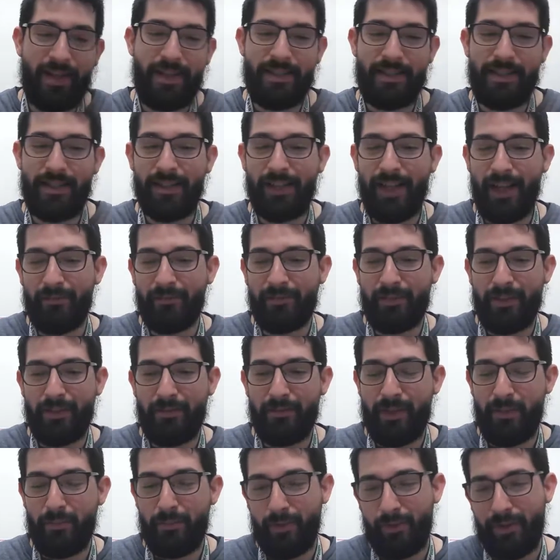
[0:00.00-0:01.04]
because he left
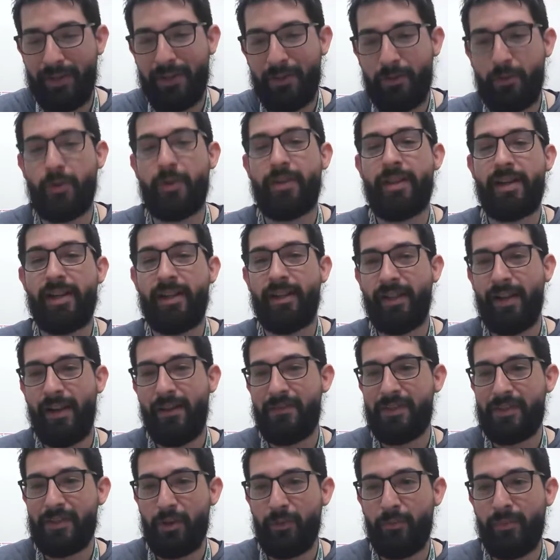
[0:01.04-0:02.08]
the Marine Corps that he
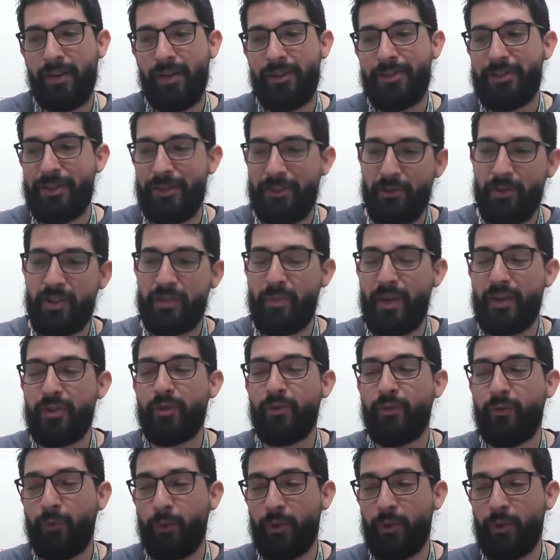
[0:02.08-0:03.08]
loved so much to do special